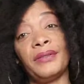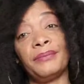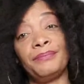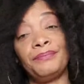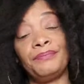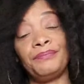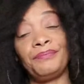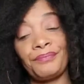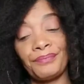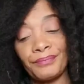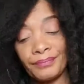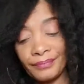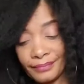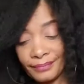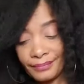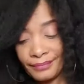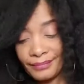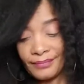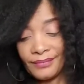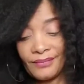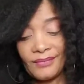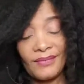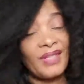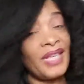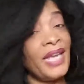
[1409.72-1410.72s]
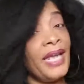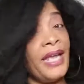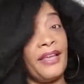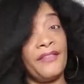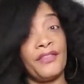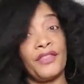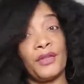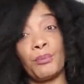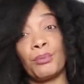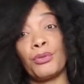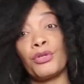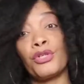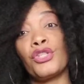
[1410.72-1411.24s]
Life and living.
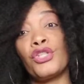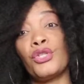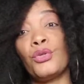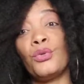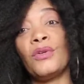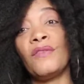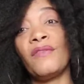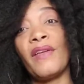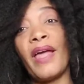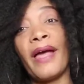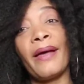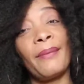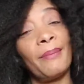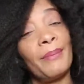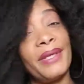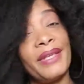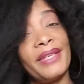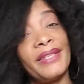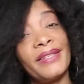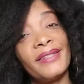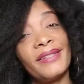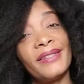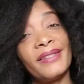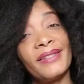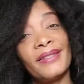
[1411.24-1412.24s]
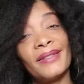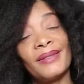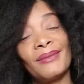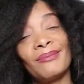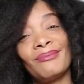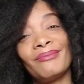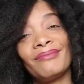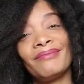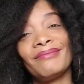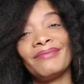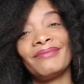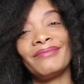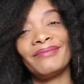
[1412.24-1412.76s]
And the pursuit of
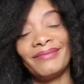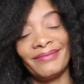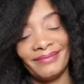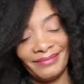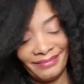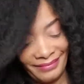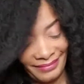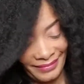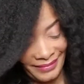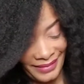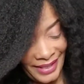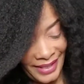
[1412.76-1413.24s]
happiness.